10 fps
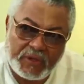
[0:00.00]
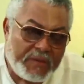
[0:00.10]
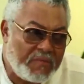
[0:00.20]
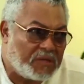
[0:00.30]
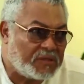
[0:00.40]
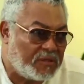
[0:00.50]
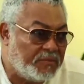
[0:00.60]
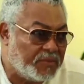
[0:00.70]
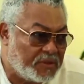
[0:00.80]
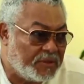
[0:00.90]
all, they're
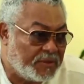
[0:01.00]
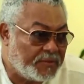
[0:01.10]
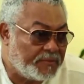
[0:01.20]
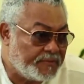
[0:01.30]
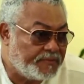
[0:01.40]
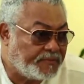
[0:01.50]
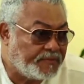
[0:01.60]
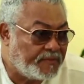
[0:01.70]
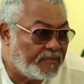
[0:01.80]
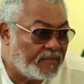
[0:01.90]
Muslims.
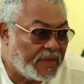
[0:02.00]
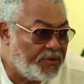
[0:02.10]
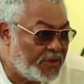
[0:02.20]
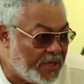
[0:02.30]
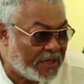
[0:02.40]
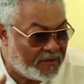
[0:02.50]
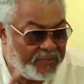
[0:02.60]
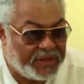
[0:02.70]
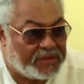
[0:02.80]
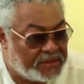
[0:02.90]
The unique kind
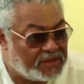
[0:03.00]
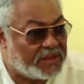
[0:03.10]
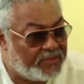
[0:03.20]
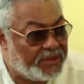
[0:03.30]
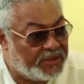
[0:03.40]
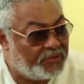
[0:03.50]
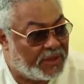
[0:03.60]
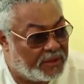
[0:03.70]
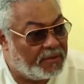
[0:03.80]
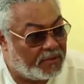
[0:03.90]
of peace and stability
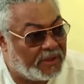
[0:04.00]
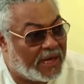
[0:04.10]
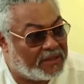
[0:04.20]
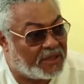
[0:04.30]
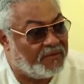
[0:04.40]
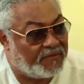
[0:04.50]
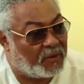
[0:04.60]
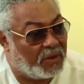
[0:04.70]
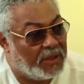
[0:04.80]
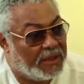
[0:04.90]
we're asking
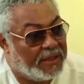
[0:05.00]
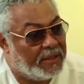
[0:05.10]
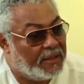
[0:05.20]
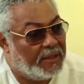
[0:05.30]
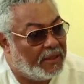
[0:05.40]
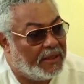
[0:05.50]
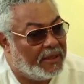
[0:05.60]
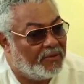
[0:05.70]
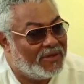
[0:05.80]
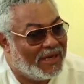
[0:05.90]
for.
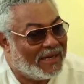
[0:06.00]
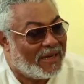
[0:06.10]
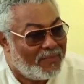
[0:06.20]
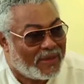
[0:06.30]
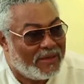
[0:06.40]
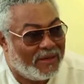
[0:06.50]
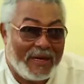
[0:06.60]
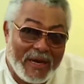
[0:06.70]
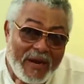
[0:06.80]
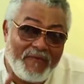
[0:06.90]
It wouldn't happen
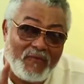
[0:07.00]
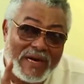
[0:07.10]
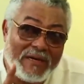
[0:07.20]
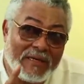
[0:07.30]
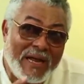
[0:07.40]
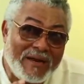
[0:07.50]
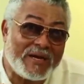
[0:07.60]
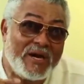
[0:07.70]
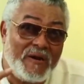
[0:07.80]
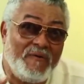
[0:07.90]
if we're not
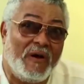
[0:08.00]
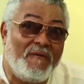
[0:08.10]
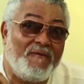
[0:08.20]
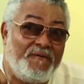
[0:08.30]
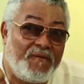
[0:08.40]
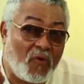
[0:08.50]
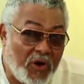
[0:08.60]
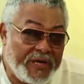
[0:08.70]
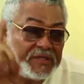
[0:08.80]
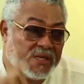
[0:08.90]
heard
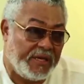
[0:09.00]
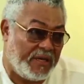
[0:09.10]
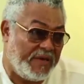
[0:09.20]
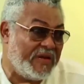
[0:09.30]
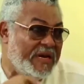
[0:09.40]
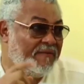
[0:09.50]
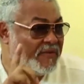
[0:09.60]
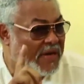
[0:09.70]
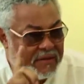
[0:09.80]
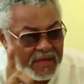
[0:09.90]
voicing, even
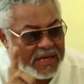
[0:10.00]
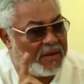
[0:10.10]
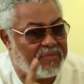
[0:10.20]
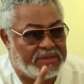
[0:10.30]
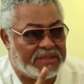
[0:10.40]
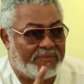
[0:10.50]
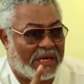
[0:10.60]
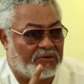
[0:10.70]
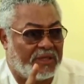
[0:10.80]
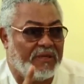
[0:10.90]
if nothing happens
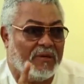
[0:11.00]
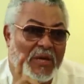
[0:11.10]
about it,